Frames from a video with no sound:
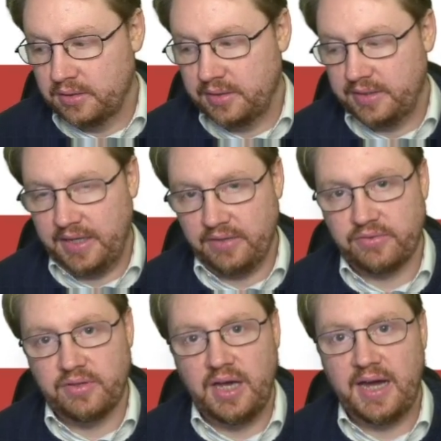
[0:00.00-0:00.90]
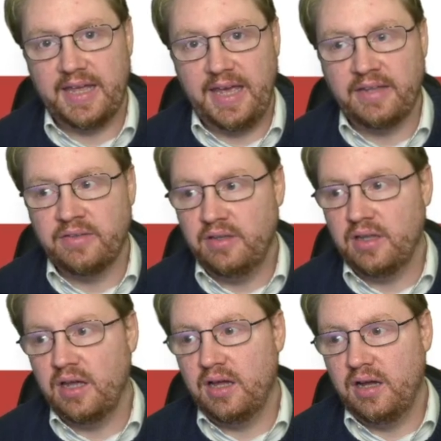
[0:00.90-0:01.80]
Yes, again,
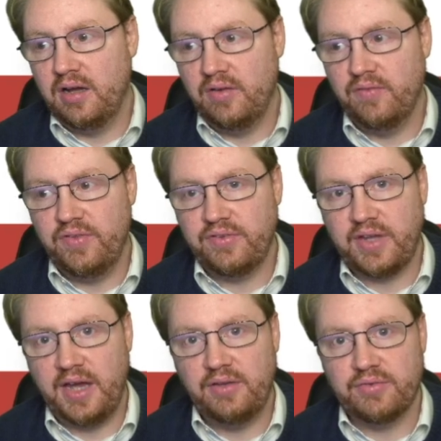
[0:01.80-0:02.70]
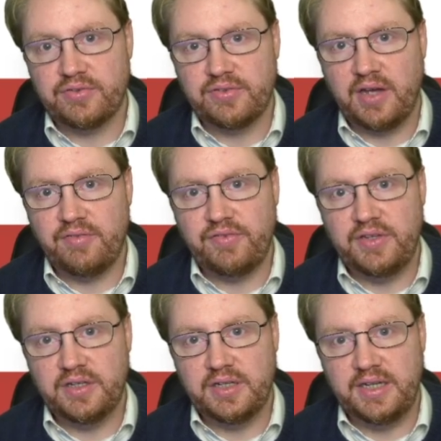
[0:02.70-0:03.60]
this kind of stuff
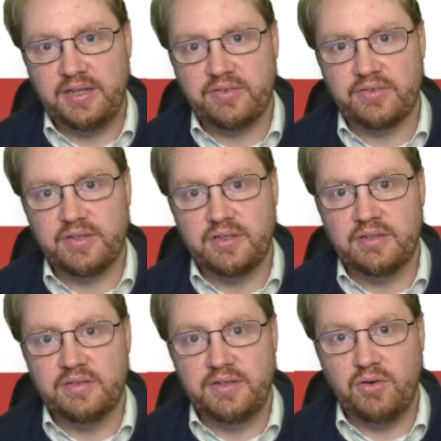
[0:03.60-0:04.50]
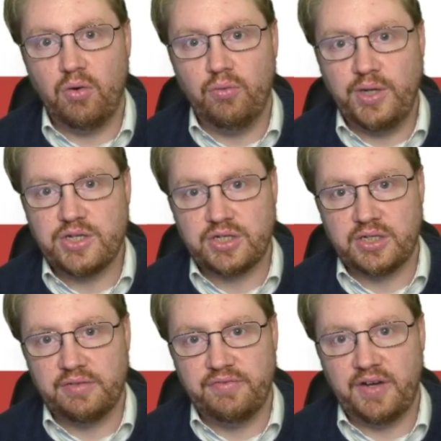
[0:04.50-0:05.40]
here is the
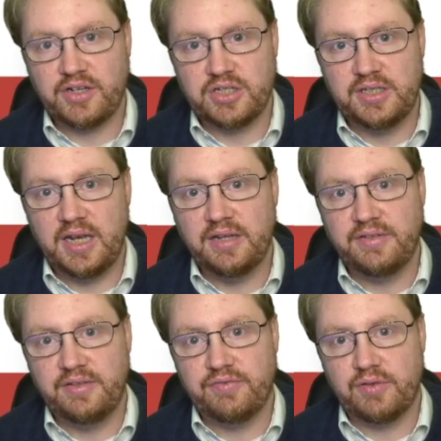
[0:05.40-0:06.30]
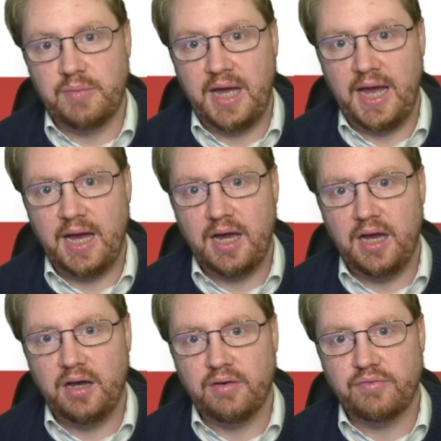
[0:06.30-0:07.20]
original functionality from
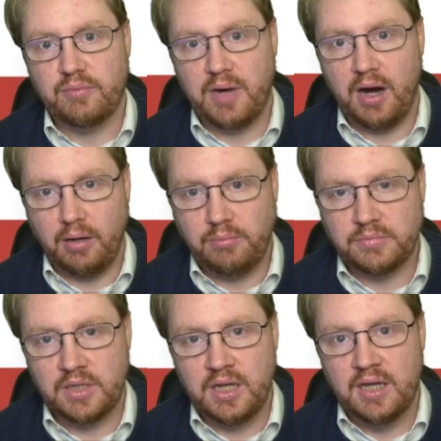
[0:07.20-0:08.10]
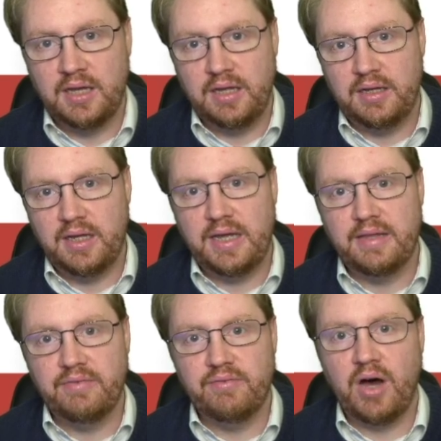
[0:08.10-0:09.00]
ARM.
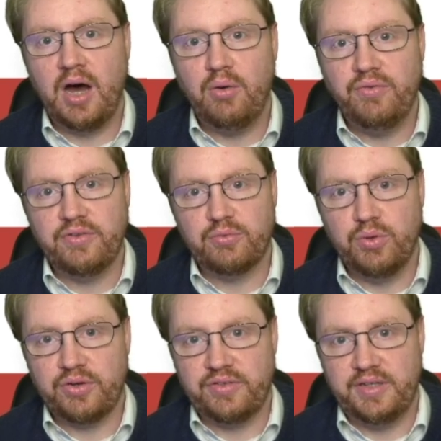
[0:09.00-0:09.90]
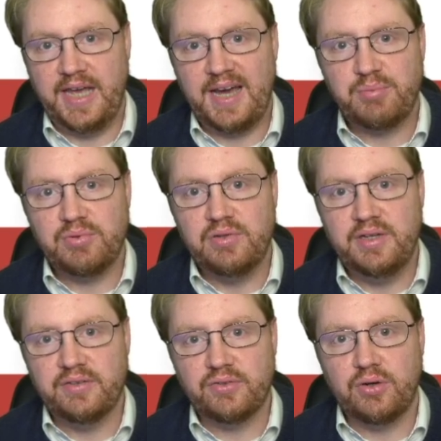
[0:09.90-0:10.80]
And how this works in Apple
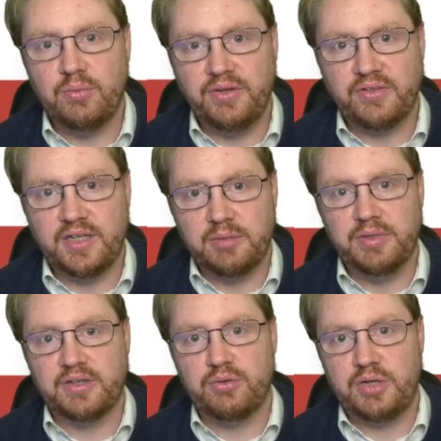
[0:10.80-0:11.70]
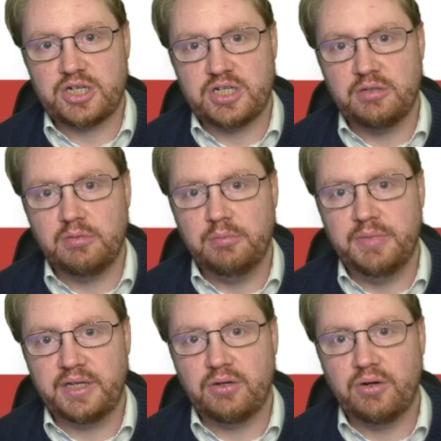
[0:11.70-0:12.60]
is always a little bit questionable
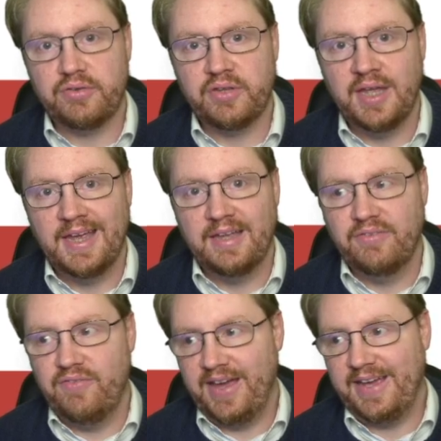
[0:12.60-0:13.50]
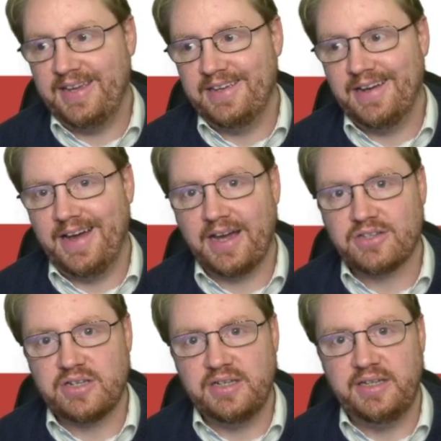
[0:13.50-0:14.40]
because they
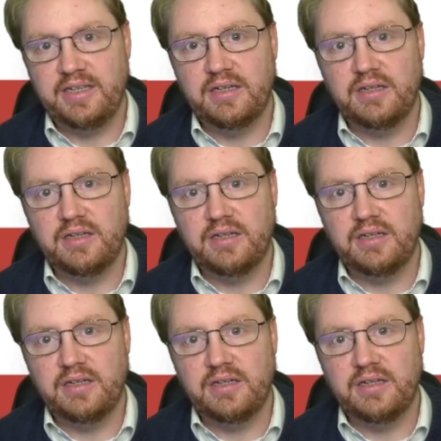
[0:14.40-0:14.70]
actually